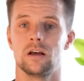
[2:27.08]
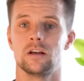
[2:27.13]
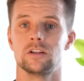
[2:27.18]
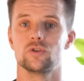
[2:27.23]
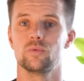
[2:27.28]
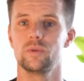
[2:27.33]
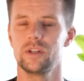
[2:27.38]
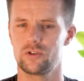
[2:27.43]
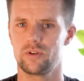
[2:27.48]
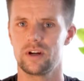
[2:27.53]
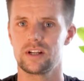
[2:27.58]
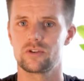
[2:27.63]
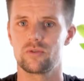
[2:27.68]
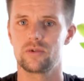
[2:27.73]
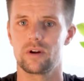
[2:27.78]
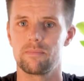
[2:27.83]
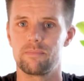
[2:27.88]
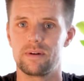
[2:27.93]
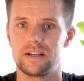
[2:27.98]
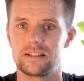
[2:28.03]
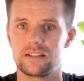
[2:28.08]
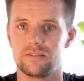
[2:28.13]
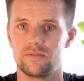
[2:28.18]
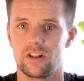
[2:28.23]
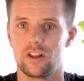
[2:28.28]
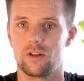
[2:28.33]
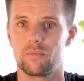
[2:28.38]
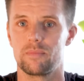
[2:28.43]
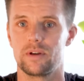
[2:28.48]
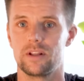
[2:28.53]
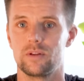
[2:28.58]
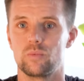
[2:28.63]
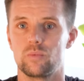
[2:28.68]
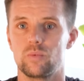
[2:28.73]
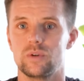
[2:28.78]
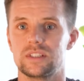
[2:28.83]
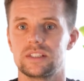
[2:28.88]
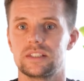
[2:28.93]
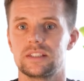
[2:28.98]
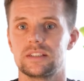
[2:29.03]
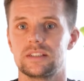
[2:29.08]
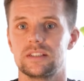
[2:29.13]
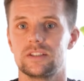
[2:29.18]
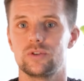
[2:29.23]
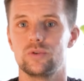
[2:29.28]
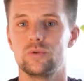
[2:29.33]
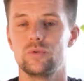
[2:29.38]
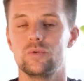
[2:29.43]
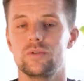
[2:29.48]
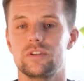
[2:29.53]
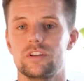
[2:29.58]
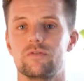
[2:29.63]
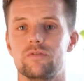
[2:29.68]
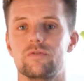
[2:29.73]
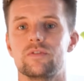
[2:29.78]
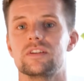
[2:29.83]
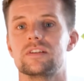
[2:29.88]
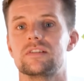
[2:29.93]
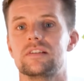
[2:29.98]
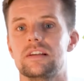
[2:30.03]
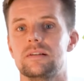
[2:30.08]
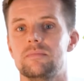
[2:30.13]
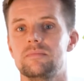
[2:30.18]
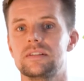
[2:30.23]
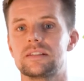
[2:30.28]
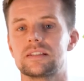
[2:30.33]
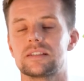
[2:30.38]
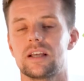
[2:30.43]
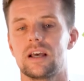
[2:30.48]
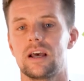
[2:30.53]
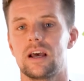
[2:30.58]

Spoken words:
So we tried trunk-based development with two different teams,